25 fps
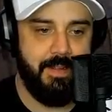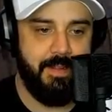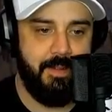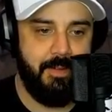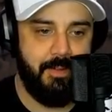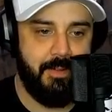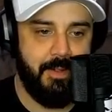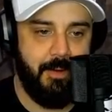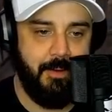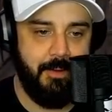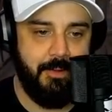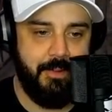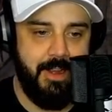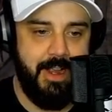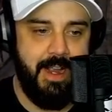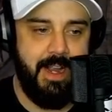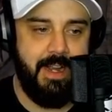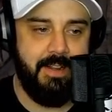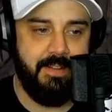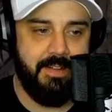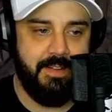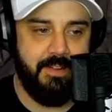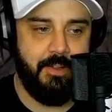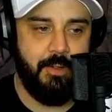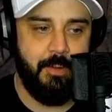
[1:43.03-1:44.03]
Turned your
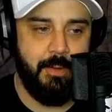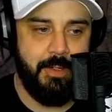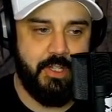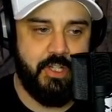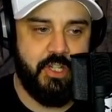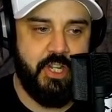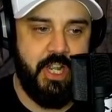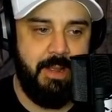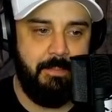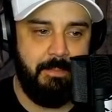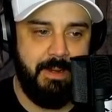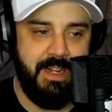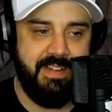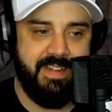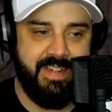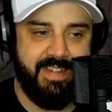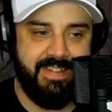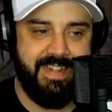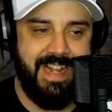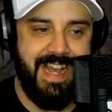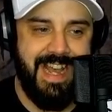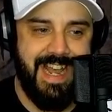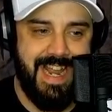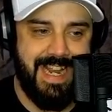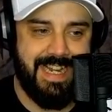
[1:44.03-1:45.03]
anus into a chimney
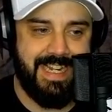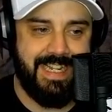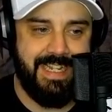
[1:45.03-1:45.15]
stack.